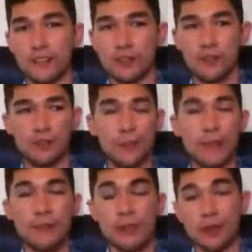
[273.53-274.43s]
people
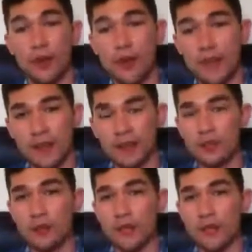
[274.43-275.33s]
don't know that until
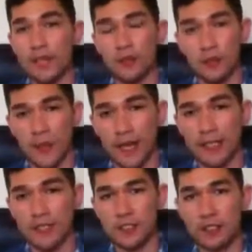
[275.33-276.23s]
they land on your
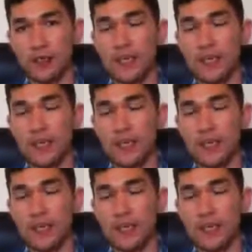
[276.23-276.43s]
page. All they can